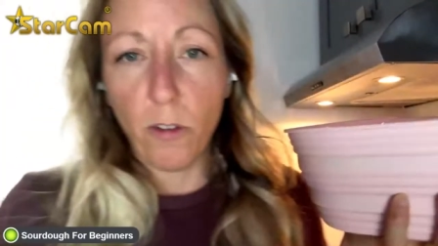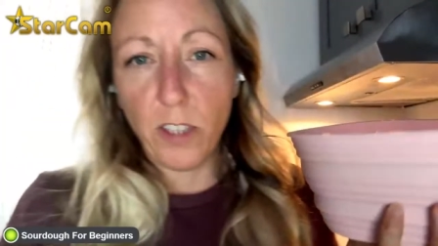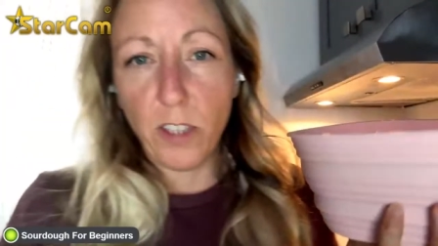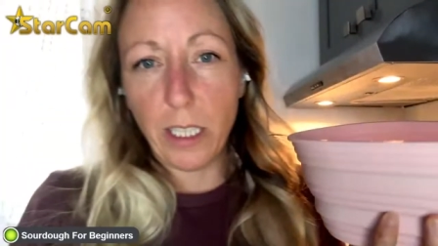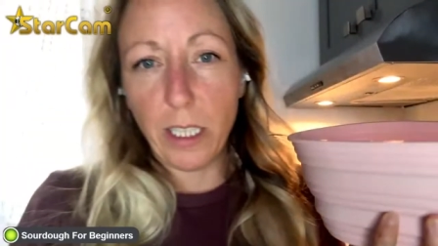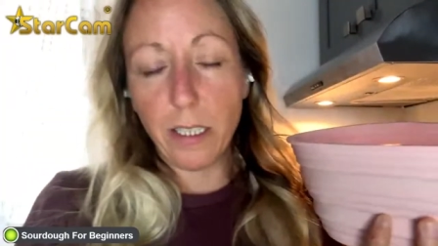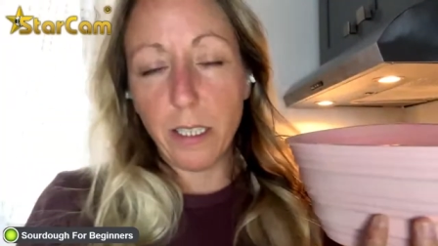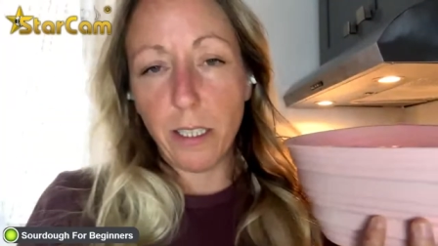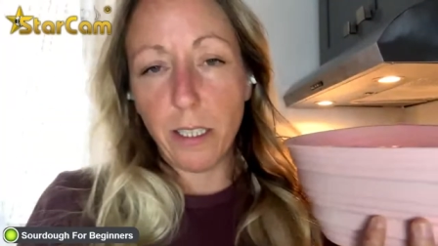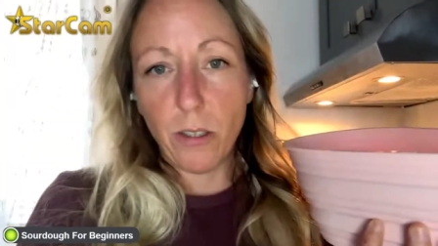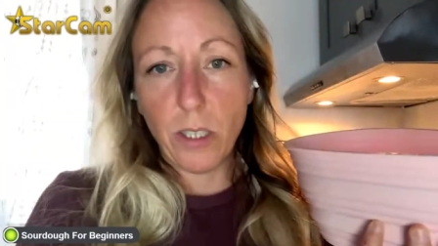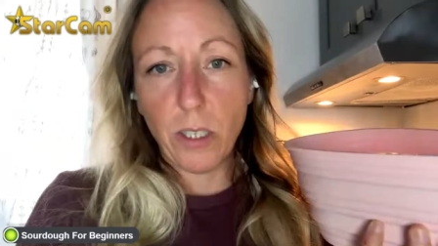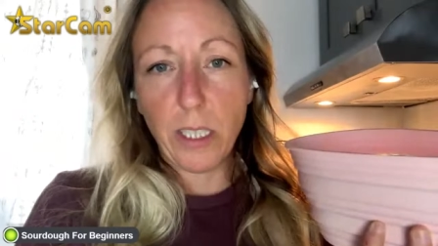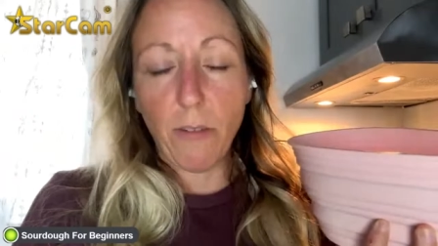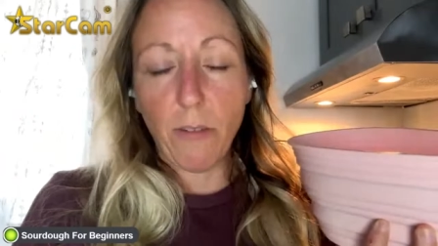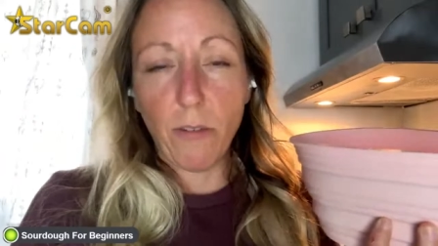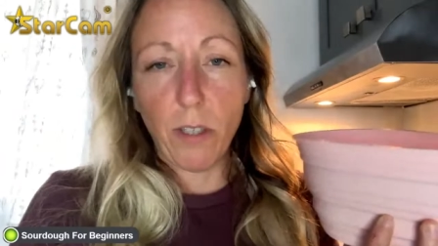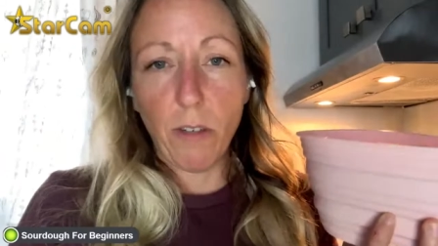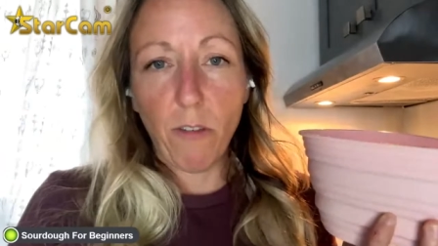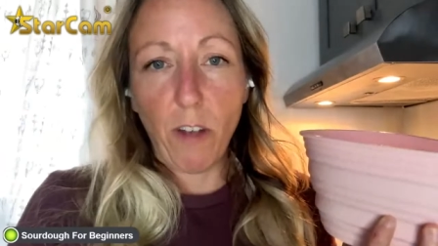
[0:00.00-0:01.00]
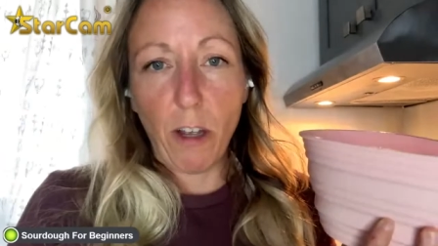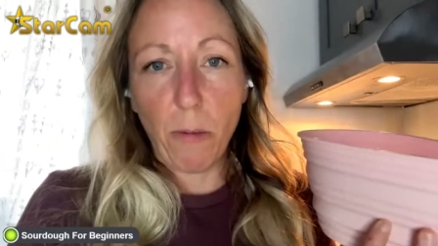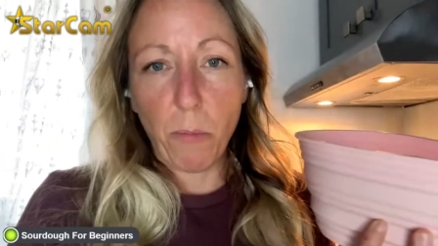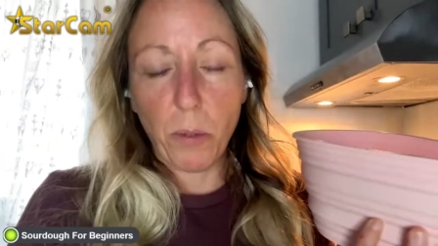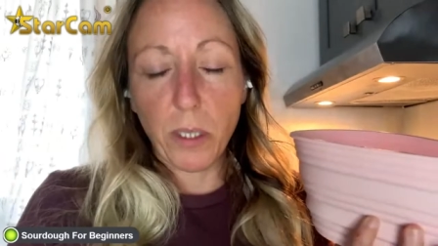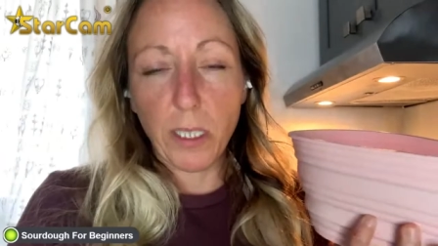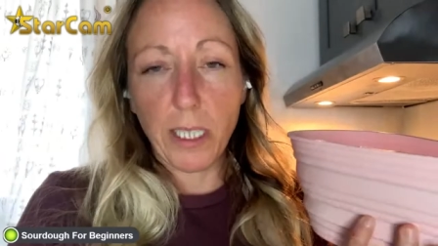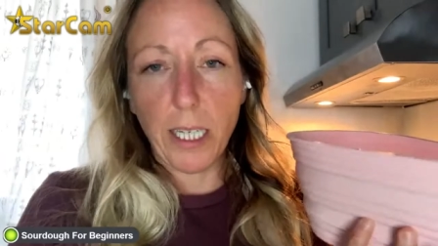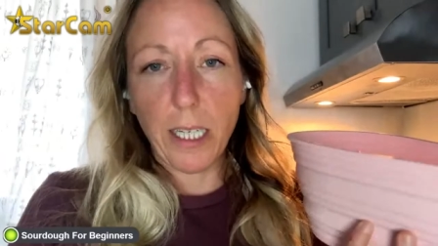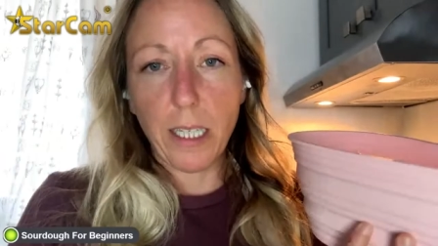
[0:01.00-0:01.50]
proofed it to
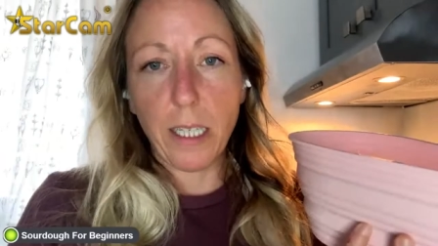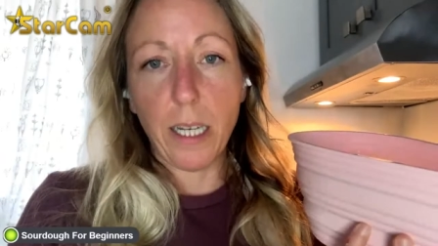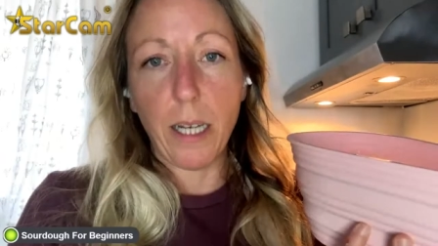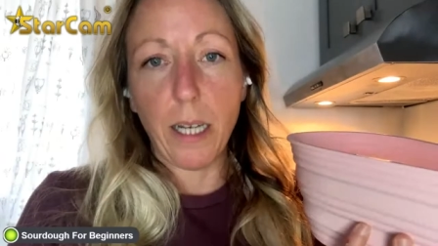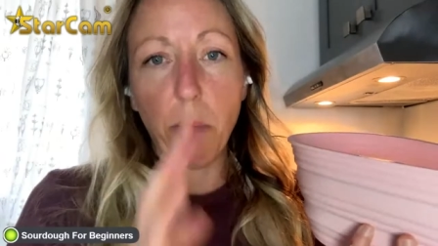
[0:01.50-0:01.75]
75%.